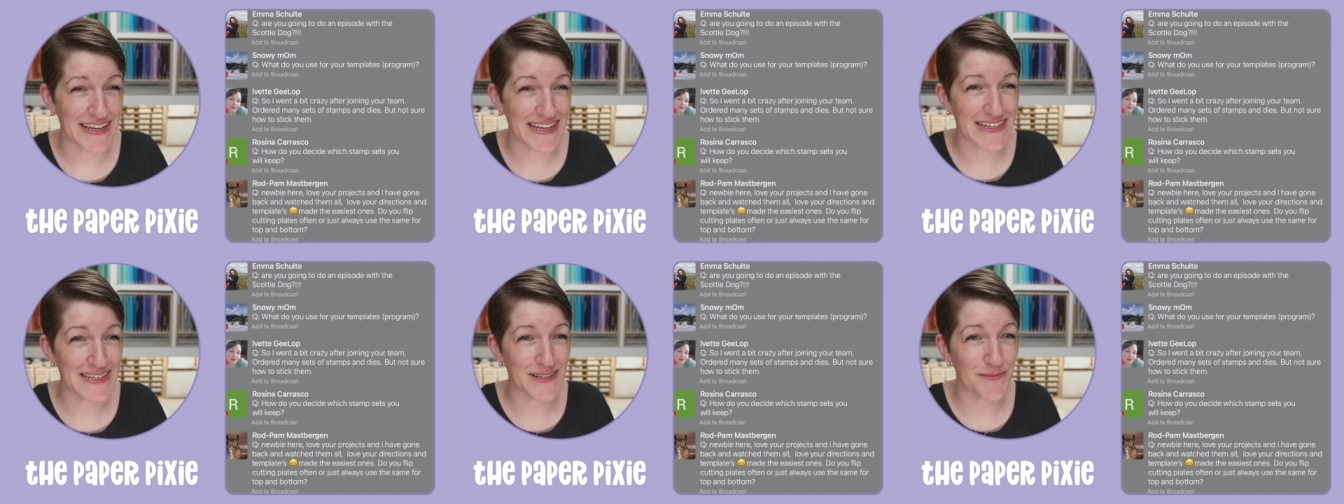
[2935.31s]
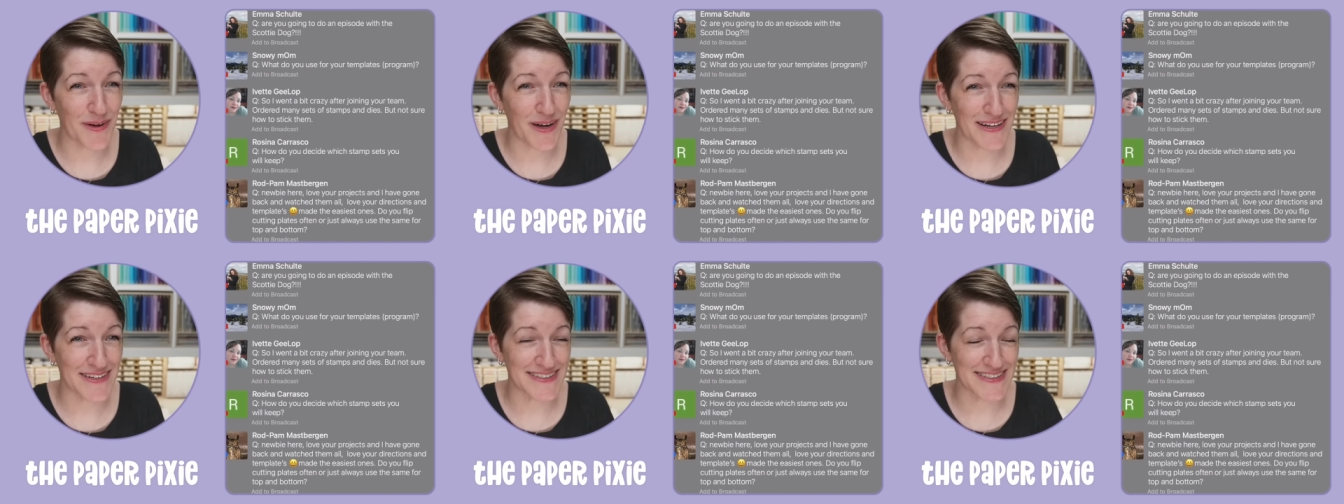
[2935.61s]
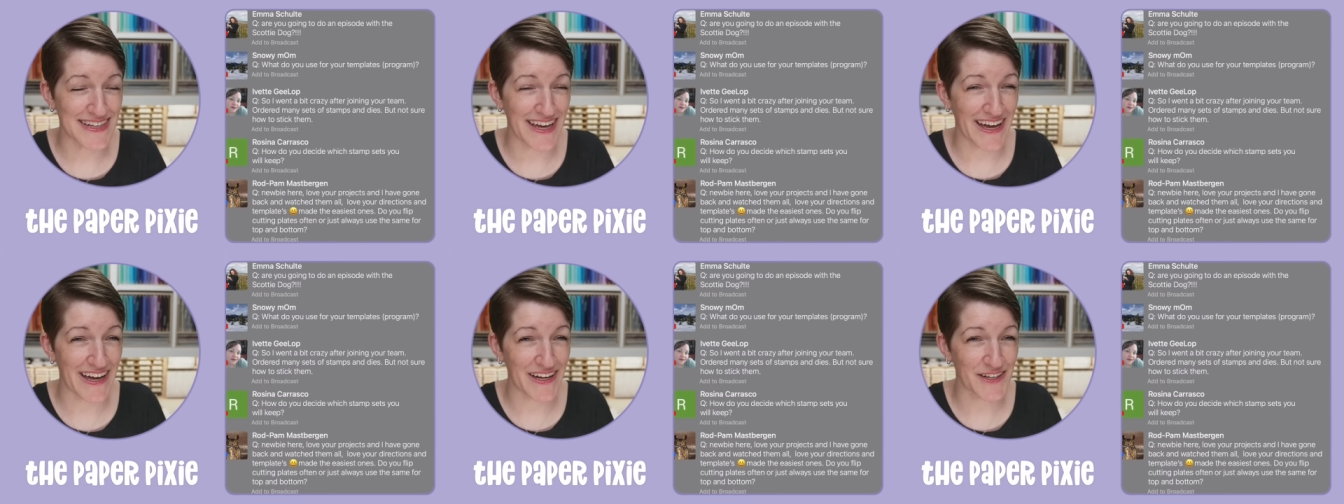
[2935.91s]
in my
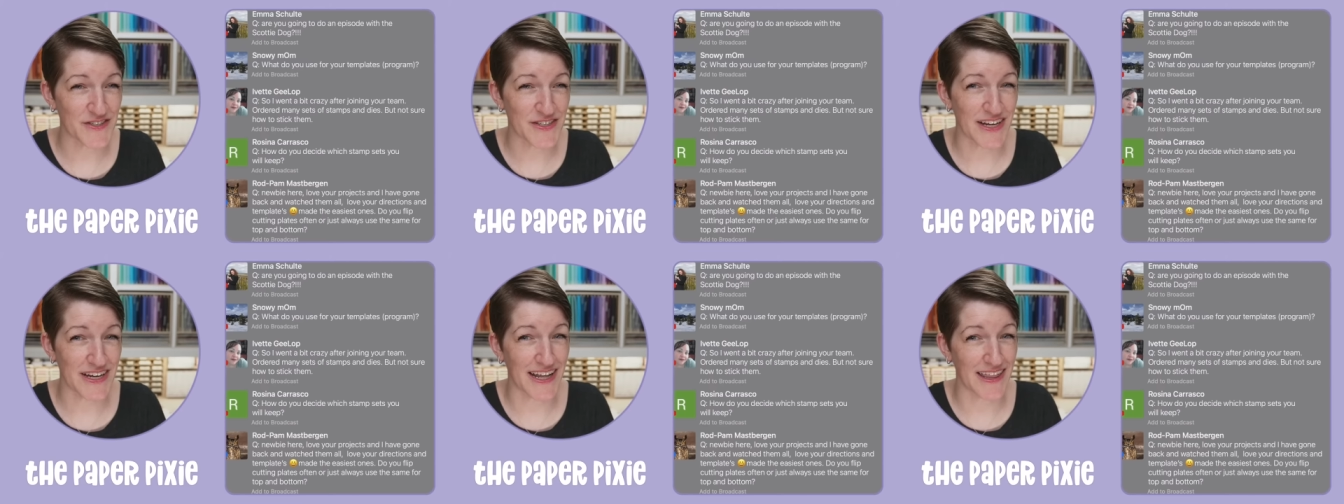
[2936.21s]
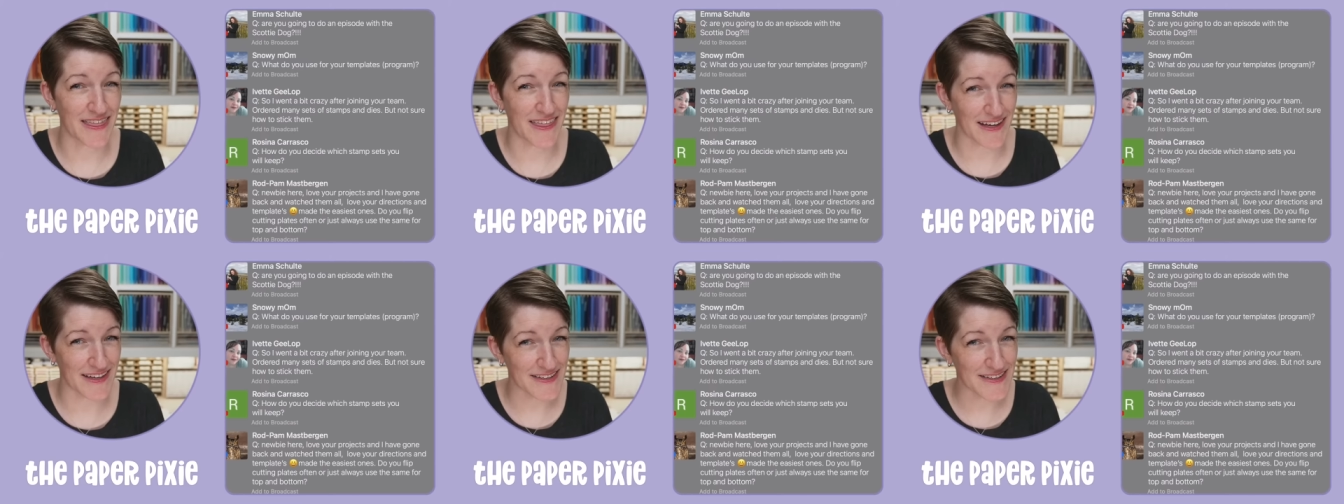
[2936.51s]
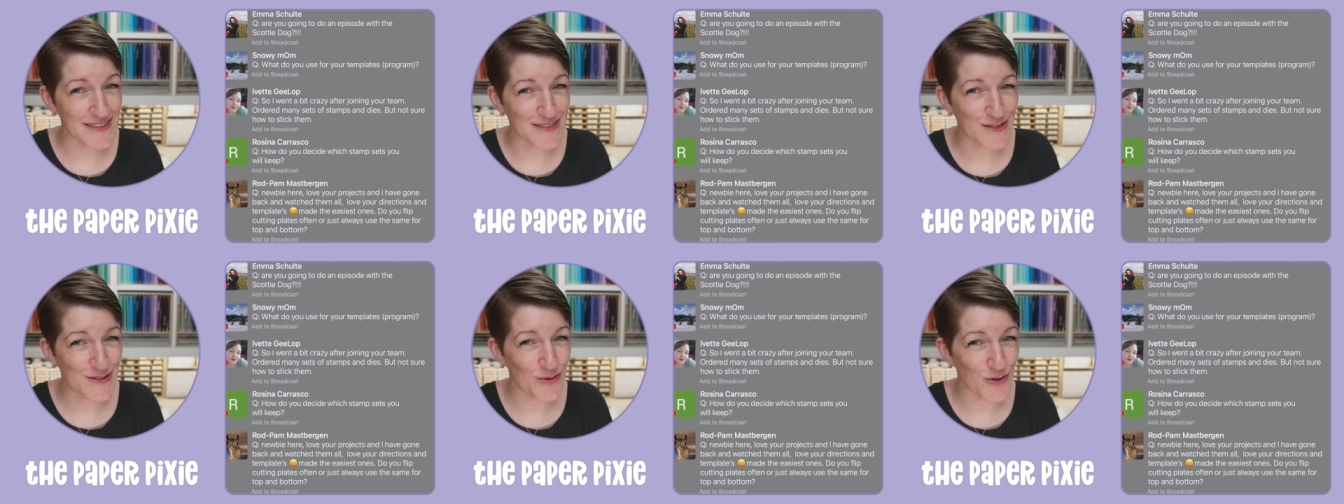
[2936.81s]
stash and I think
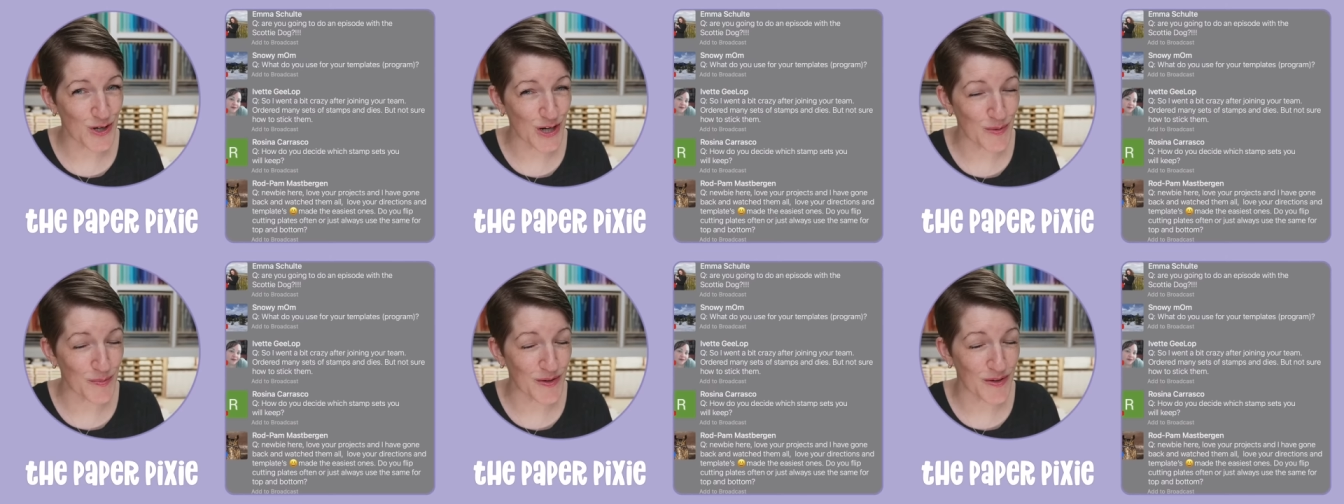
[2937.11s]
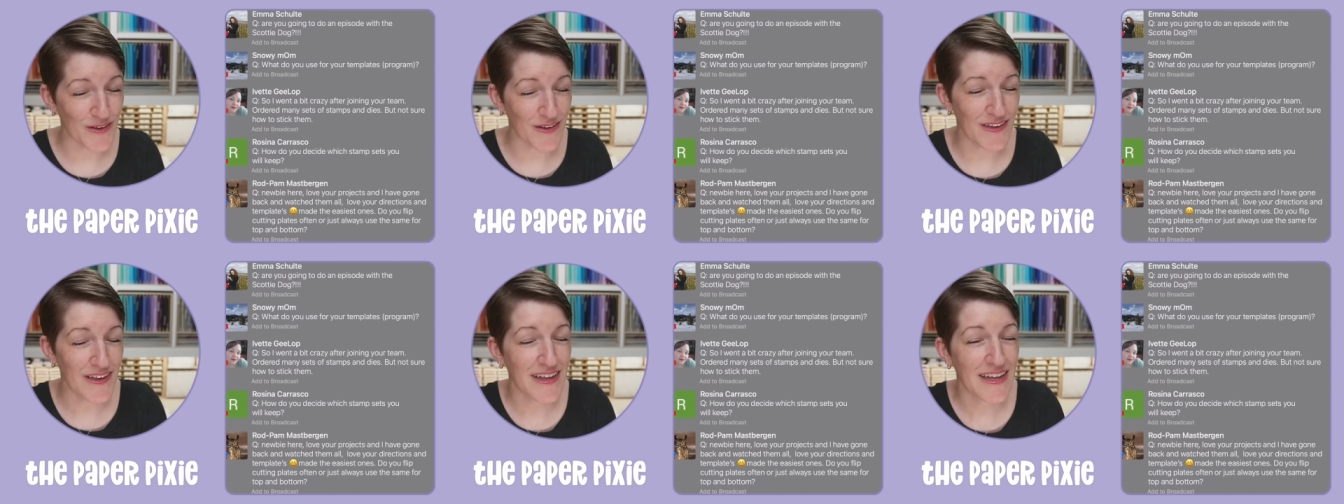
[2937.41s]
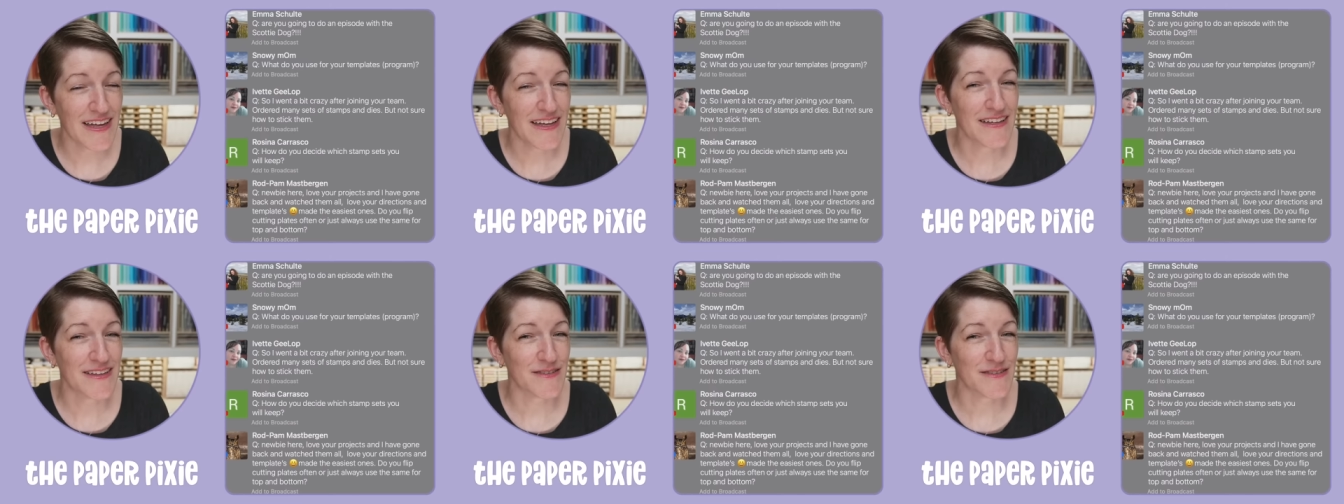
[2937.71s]
it's adorable.